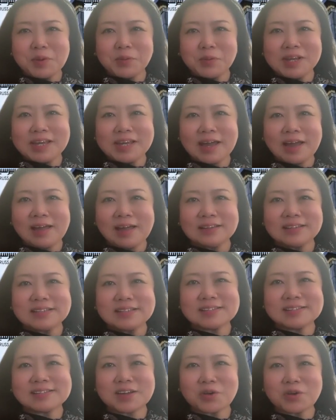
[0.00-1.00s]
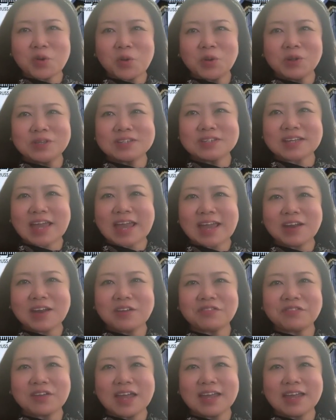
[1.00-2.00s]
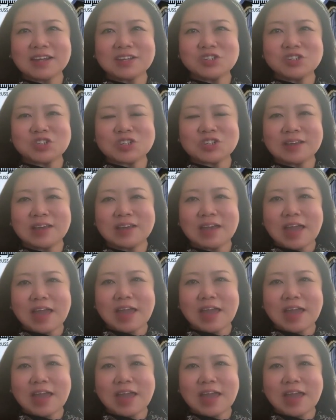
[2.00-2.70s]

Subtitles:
Marigail Di Sagond, Head of Energy